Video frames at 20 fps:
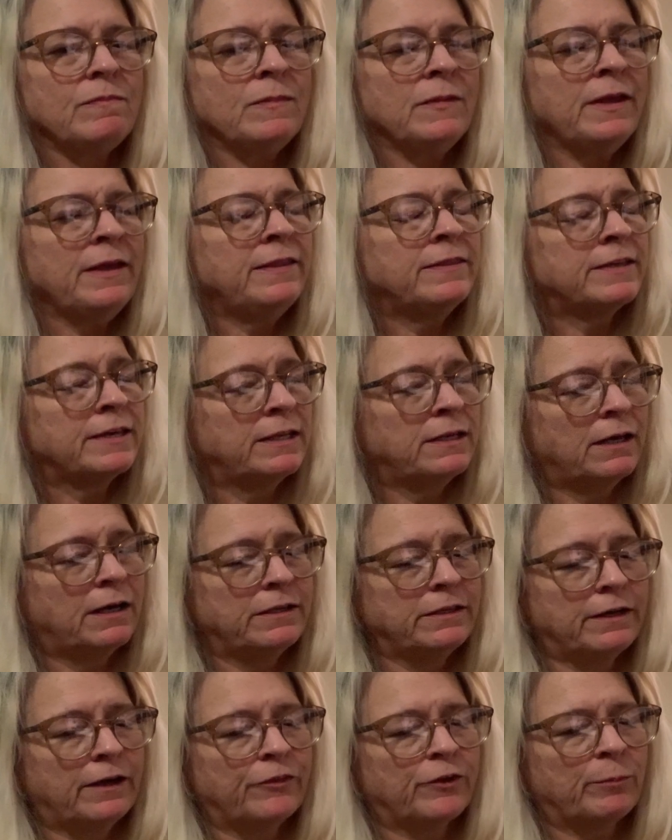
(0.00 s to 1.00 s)
And then
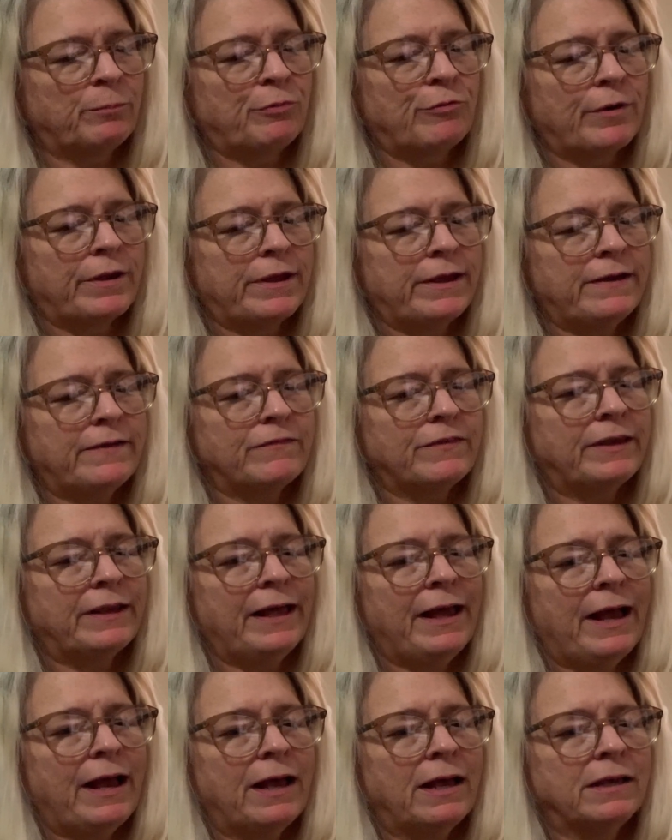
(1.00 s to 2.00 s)
another print that
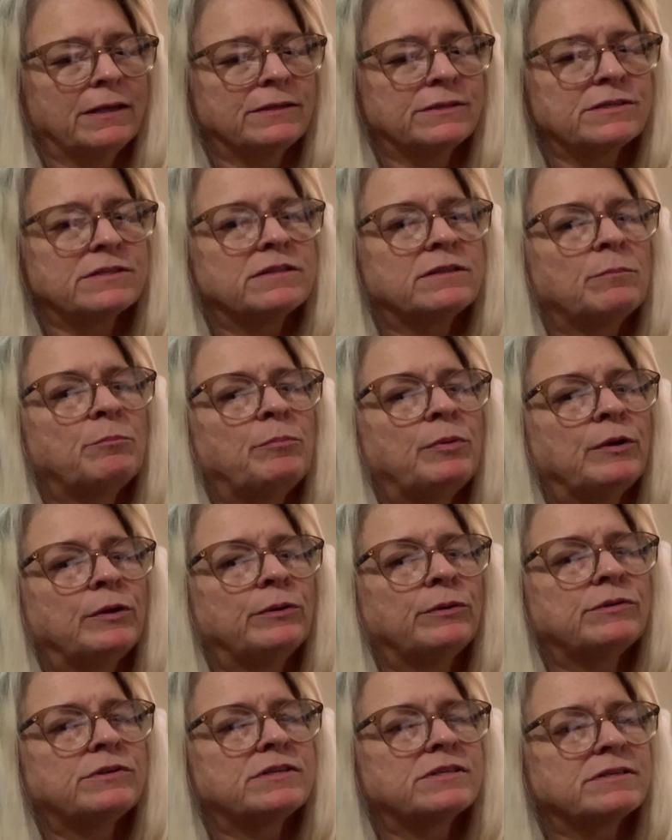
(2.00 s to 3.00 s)
has the
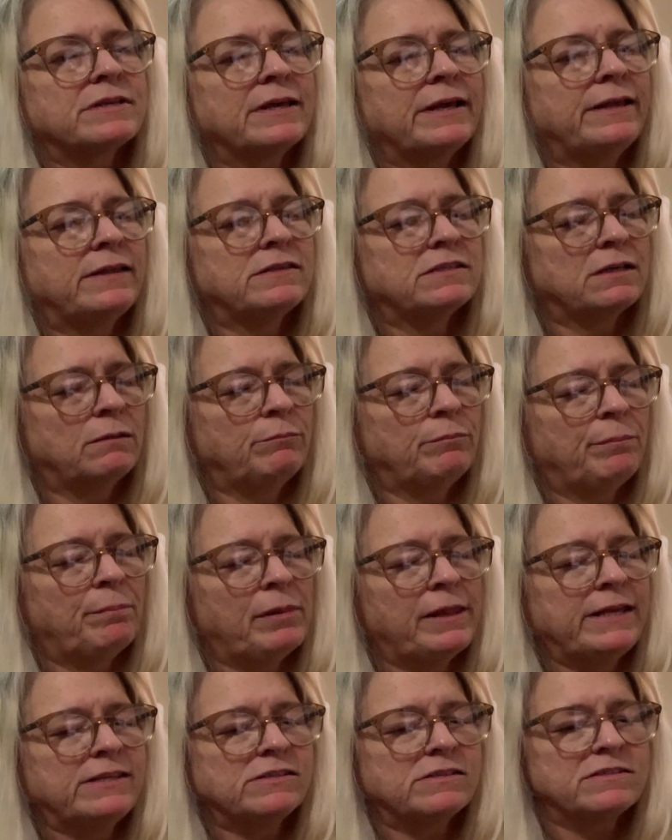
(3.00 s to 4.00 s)
boots and some
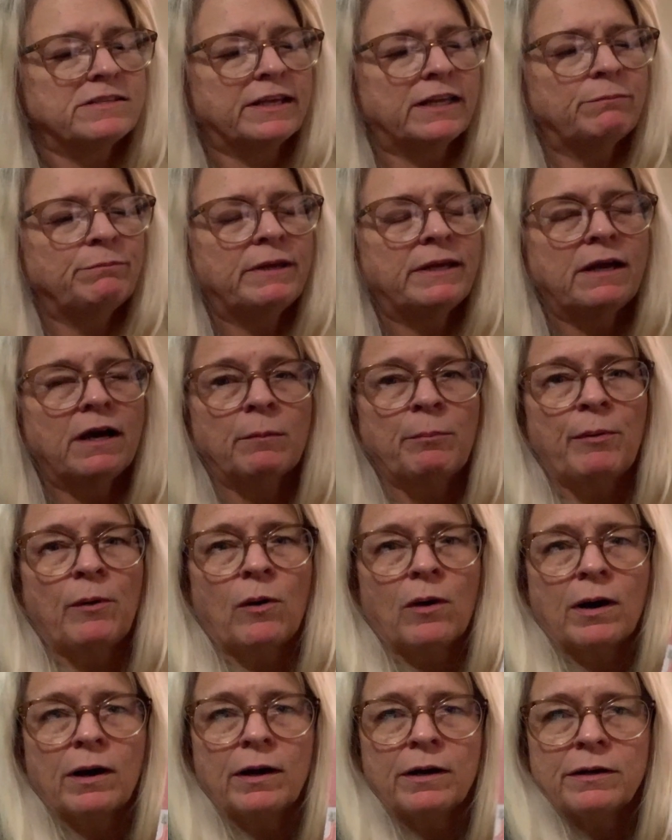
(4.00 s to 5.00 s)
pieces that can be cut
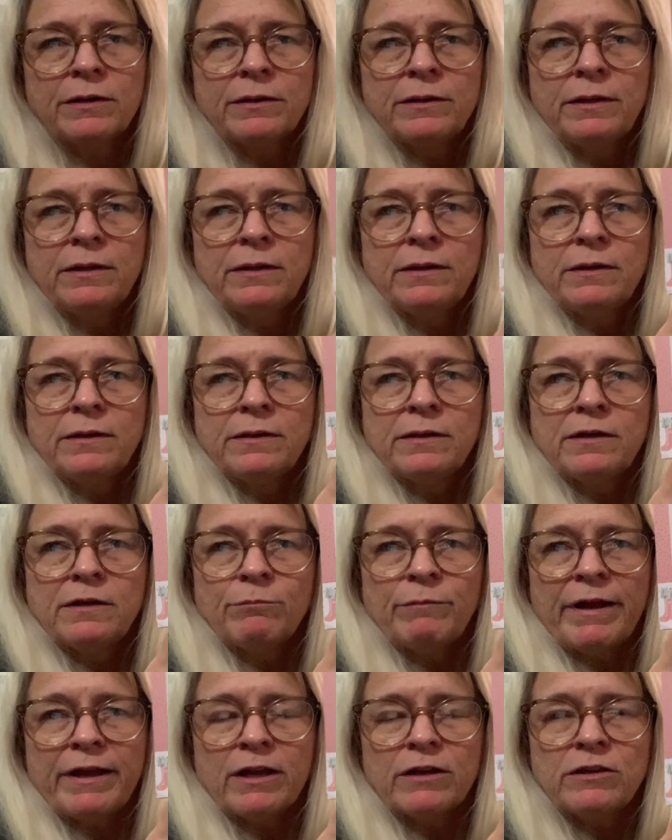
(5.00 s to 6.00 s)
apart.
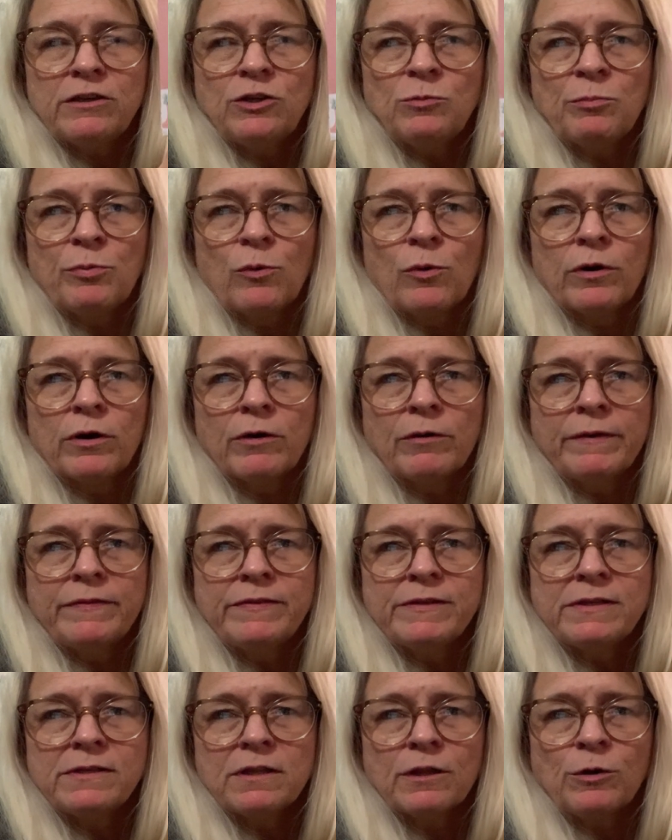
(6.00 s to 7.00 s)
Like a cute border, and
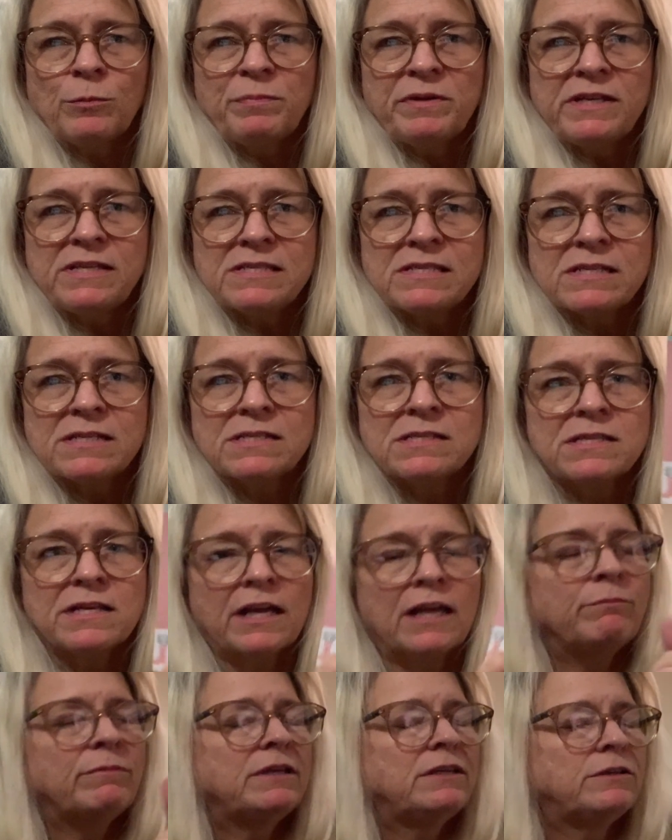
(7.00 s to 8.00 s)
then little pieces that
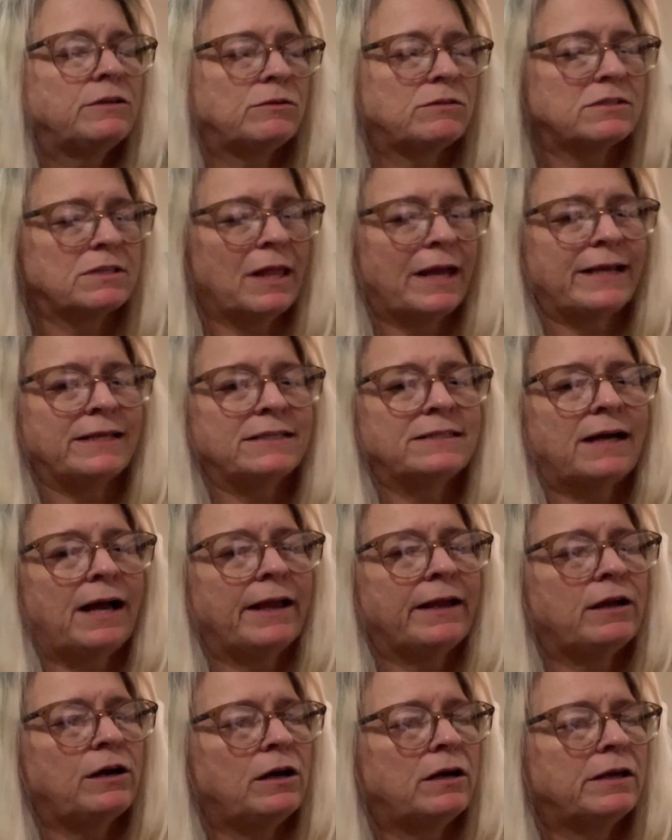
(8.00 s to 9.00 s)
can be used like die
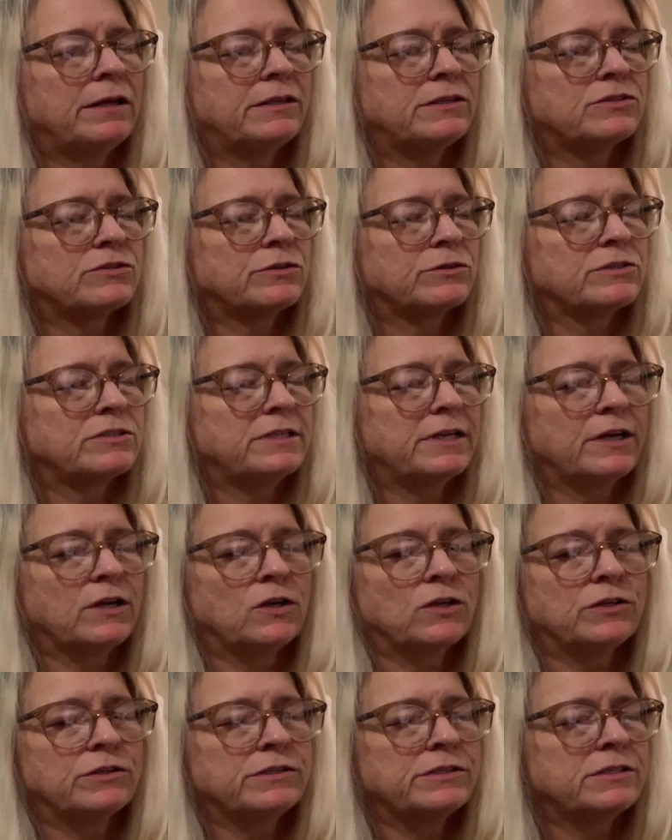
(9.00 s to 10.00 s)
cuts or
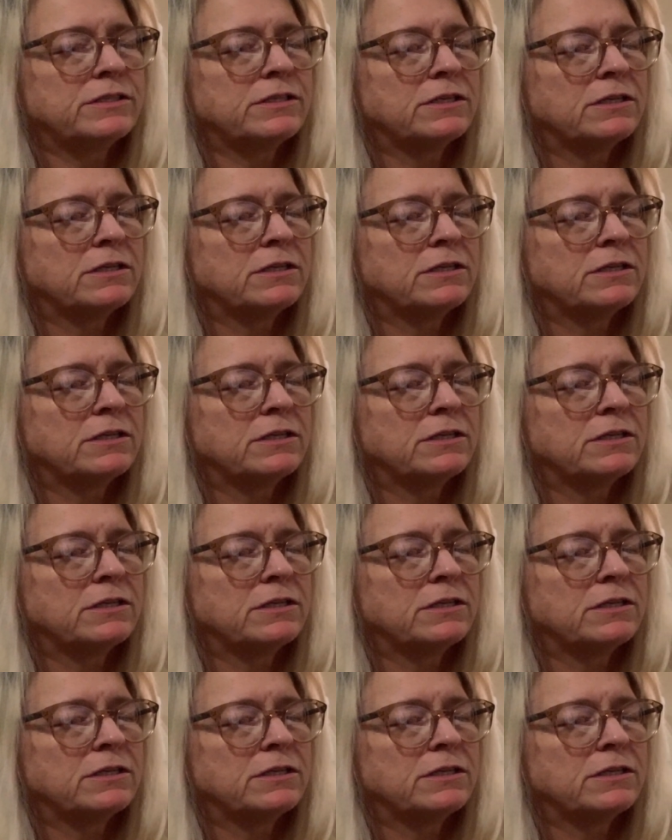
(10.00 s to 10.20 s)
stickers.